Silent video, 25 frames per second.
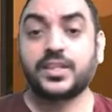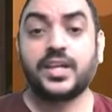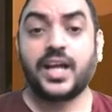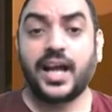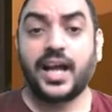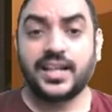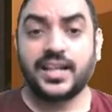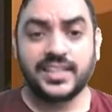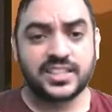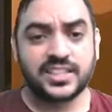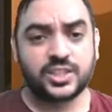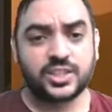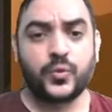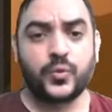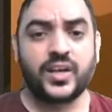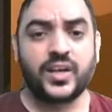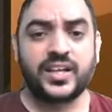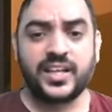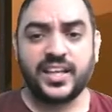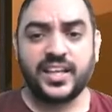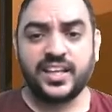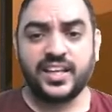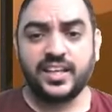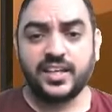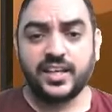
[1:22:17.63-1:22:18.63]
I'll just
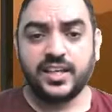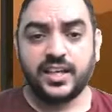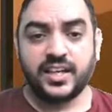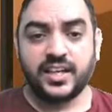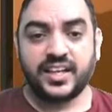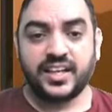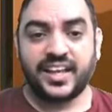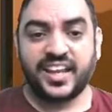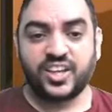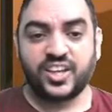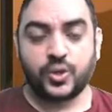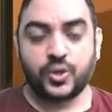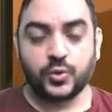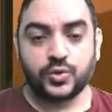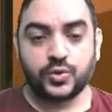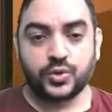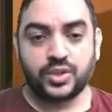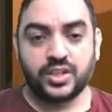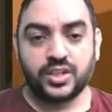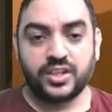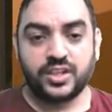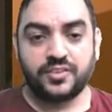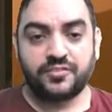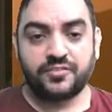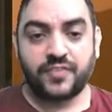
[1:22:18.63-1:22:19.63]
quickly take you through
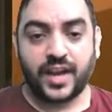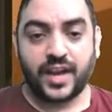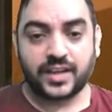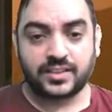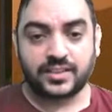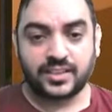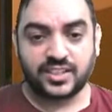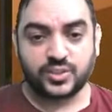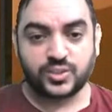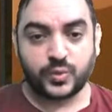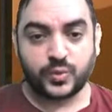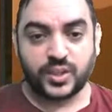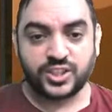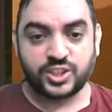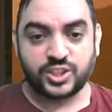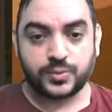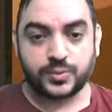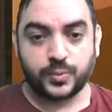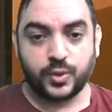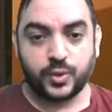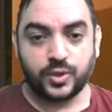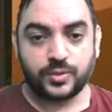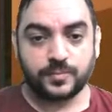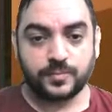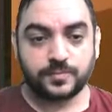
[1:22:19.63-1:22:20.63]
the factors once
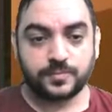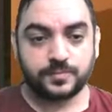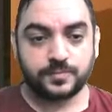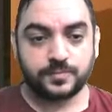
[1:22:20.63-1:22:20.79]
more.